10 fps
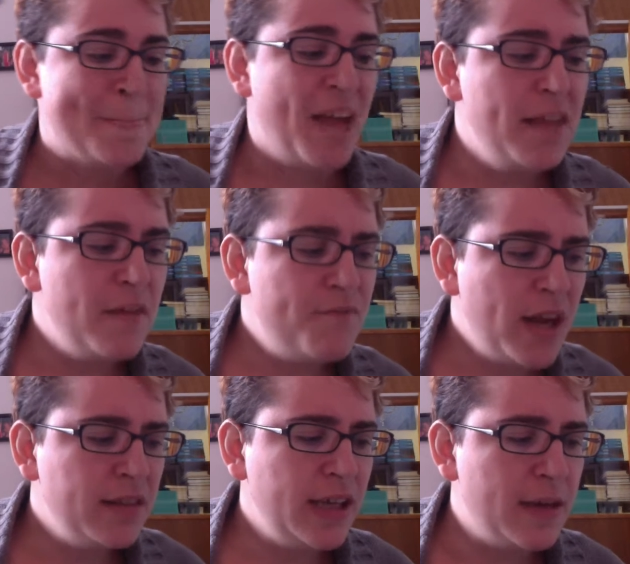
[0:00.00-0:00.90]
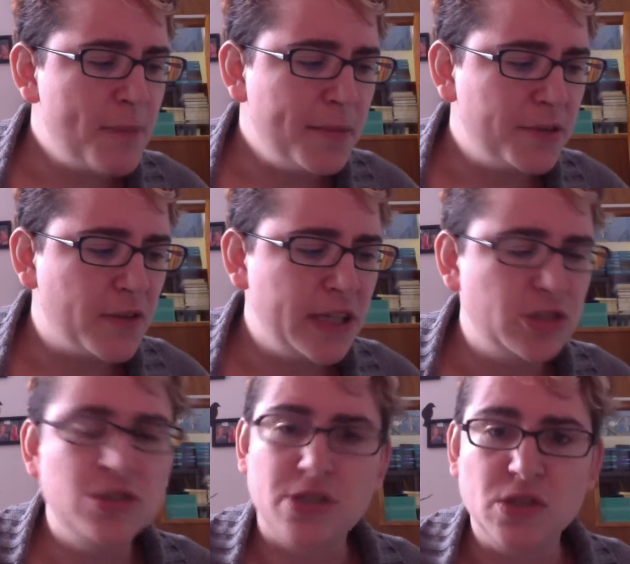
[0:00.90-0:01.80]
And then finally, public
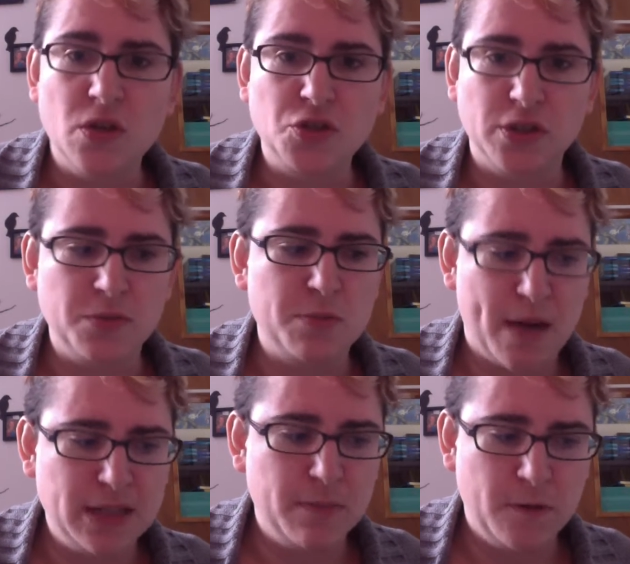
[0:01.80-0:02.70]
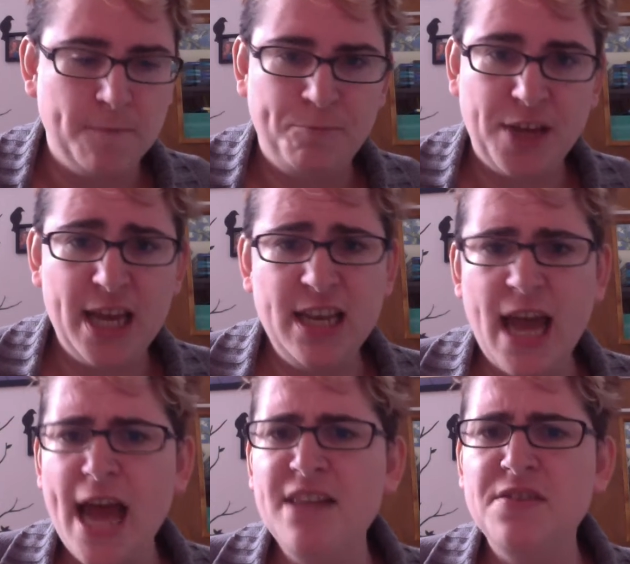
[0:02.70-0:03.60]
relations is socially responsible. And
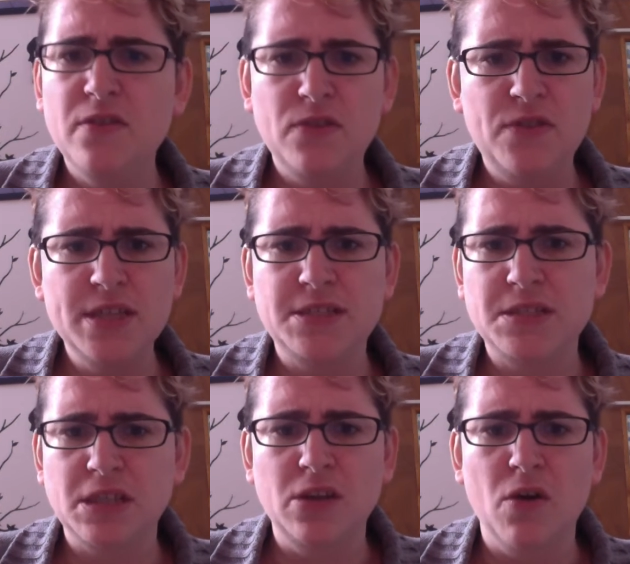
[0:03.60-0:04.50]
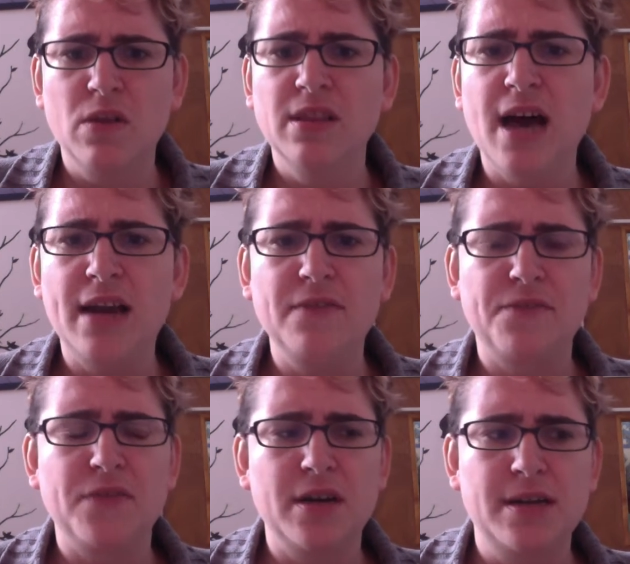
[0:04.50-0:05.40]
this, a lot
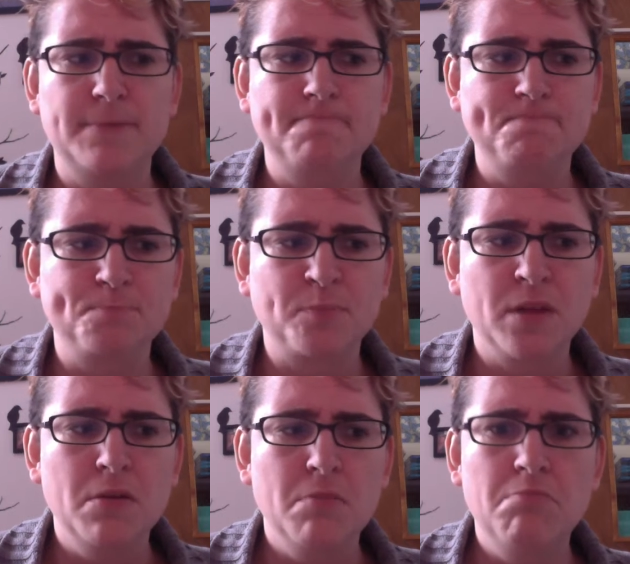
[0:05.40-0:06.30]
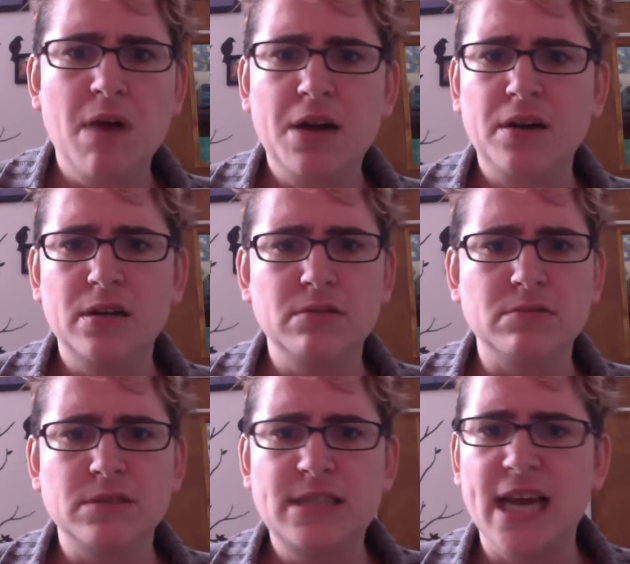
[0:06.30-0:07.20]
of
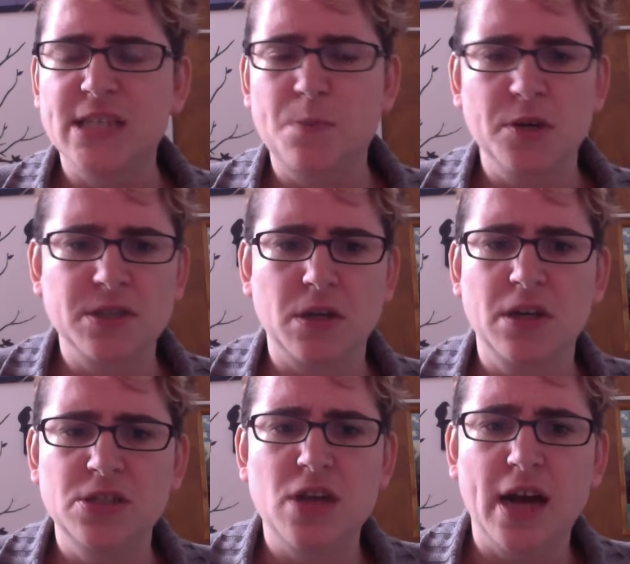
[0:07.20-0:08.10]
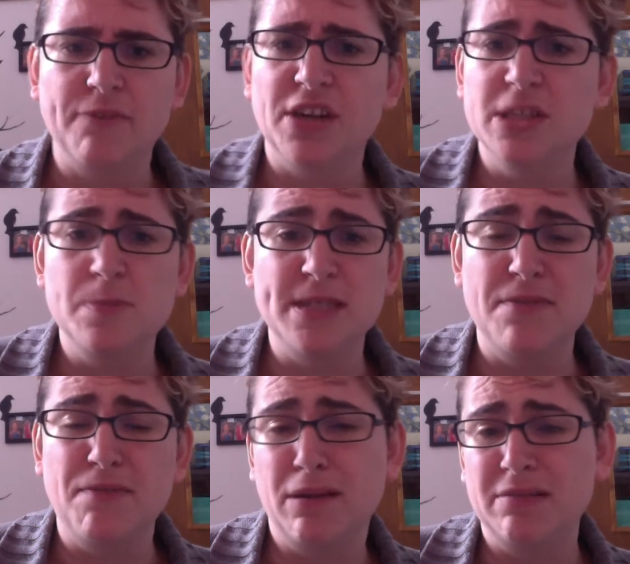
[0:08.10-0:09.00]
modern textbooks are going to talk very
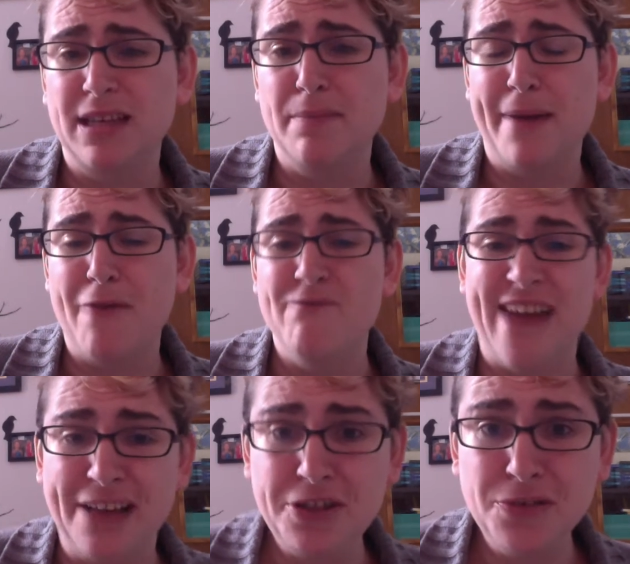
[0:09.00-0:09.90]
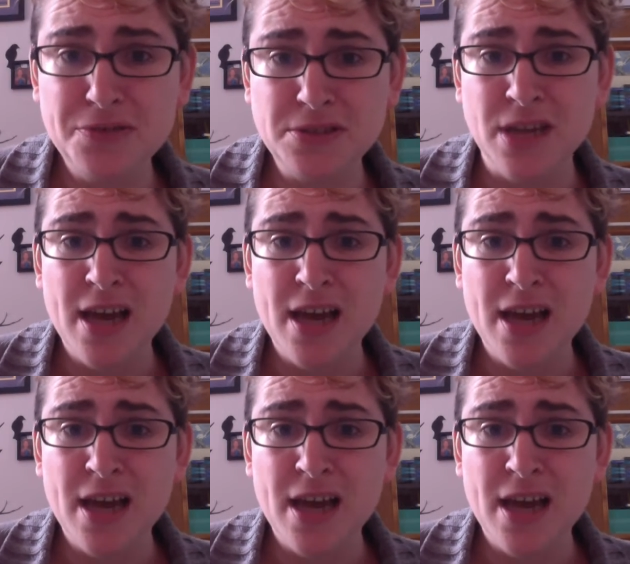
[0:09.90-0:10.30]
specifically about values,